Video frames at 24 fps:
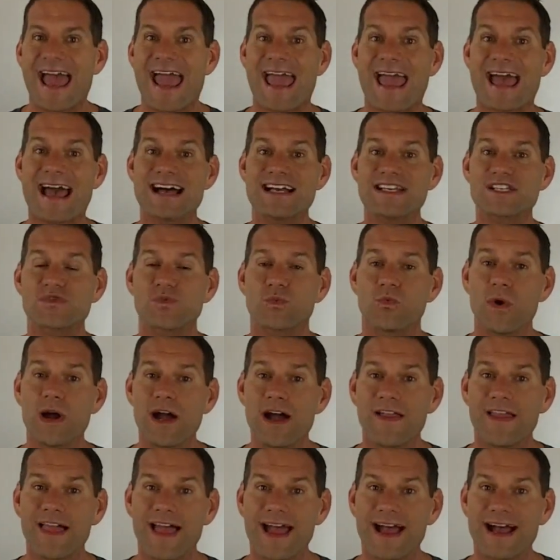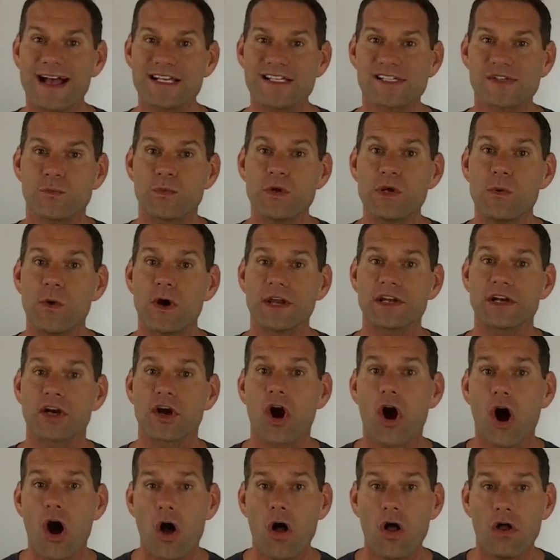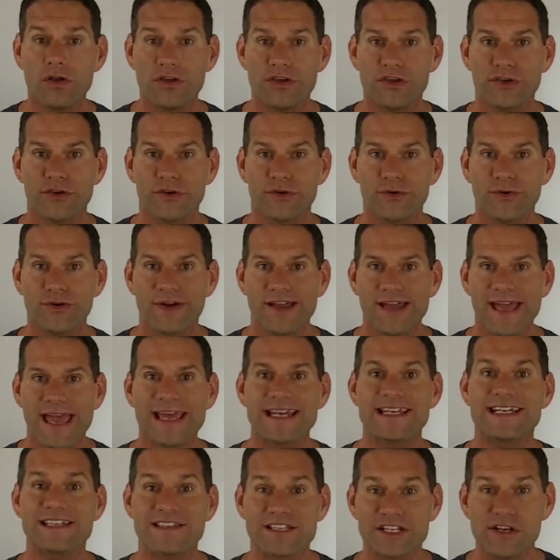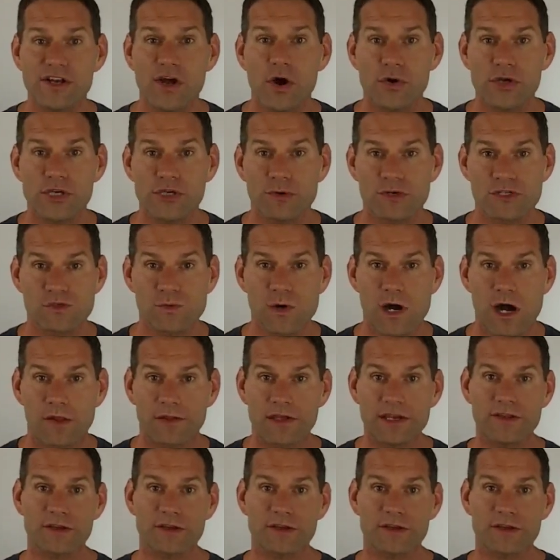as well as we want to call you and get to know you as well.